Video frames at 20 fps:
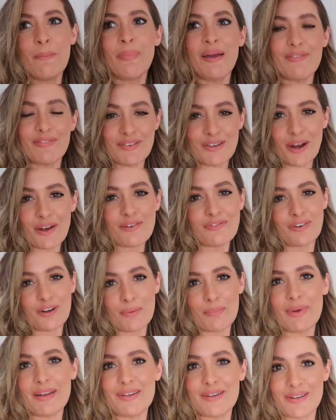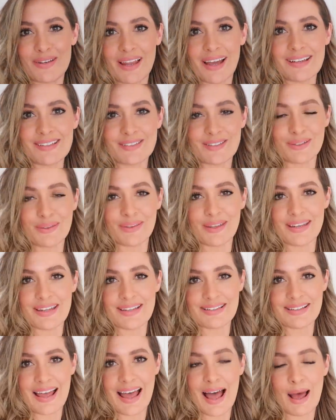But if you don't follow me and you'd like to, then
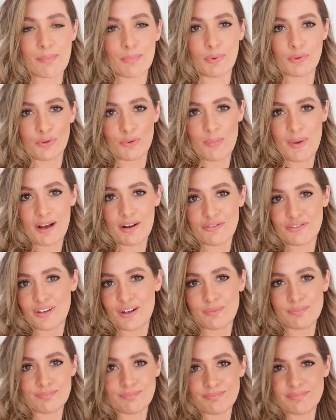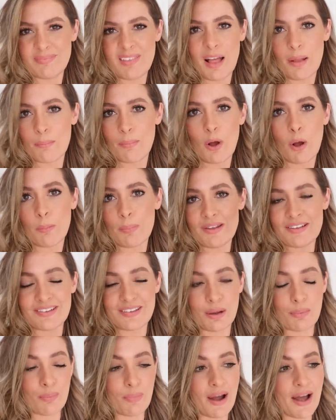it's at MODELMOUTH. I'll pop it
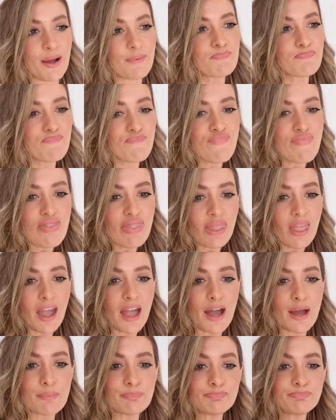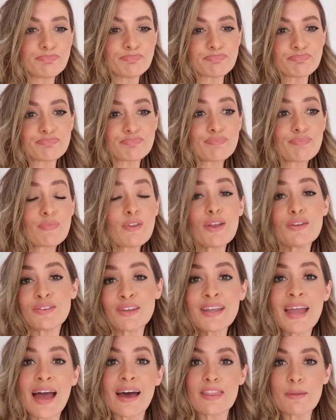somewhere.
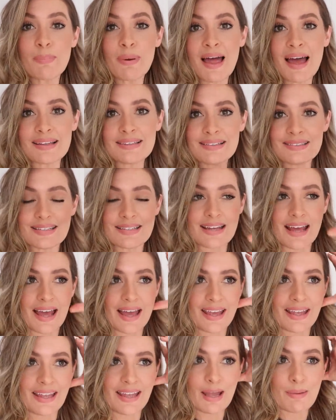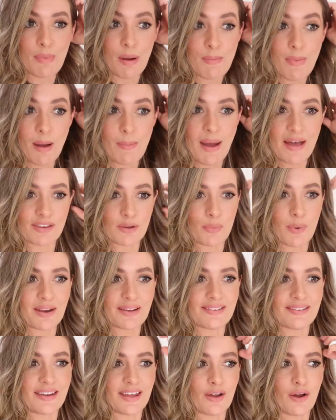So yeah, the plan is today, my mum has a
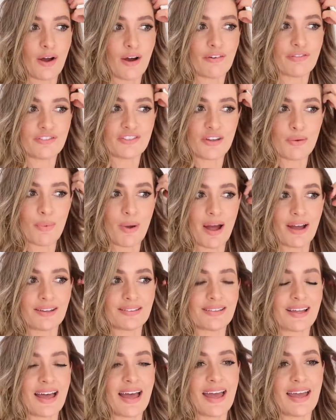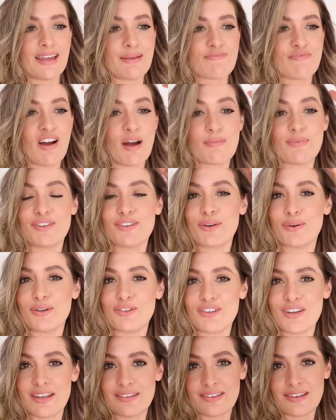Wednesday off. She works at a primary school
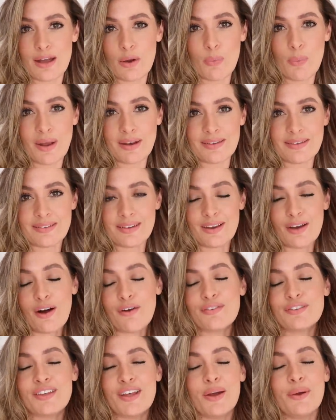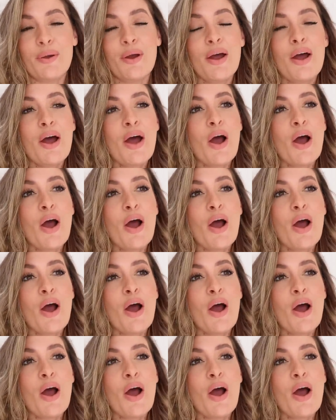and she has a Wednesday off. So